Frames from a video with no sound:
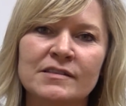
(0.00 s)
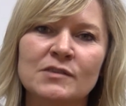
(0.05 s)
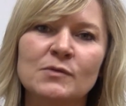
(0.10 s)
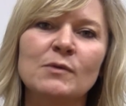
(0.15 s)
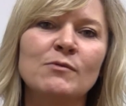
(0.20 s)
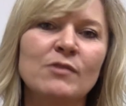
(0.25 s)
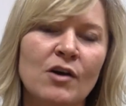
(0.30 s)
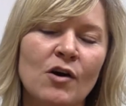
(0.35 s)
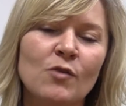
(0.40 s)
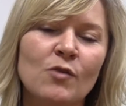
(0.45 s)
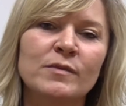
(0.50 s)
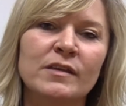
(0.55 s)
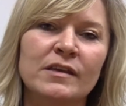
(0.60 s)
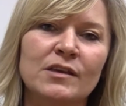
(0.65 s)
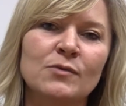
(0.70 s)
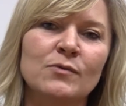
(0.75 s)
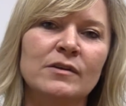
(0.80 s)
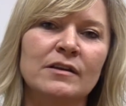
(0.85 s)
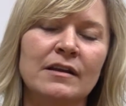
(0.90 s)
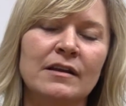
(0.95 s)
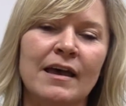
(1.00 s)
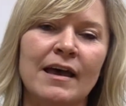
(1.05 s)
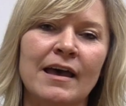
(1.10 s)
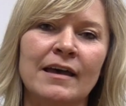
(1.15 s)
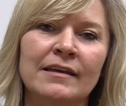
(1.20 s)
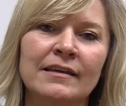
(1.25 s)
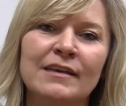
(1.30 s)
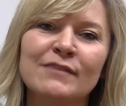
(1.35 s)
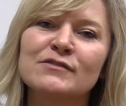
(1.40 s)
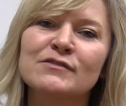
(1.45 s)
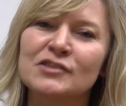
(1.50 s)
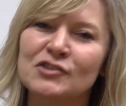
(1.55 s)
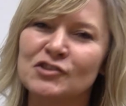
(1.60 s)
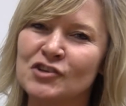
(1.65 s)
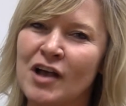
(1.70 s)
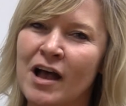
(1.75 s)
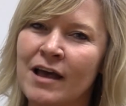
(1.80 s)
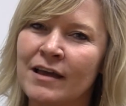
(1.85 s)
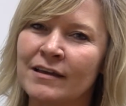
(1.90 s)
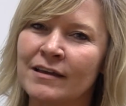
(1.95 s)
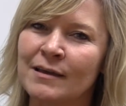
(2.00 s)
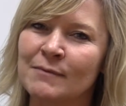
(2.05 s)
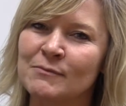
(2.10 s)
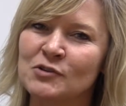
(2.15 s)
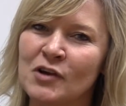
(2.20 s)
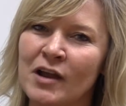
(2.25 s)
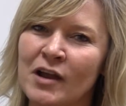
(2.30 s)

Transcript: So we would hope that you would uh, give us a shot and come try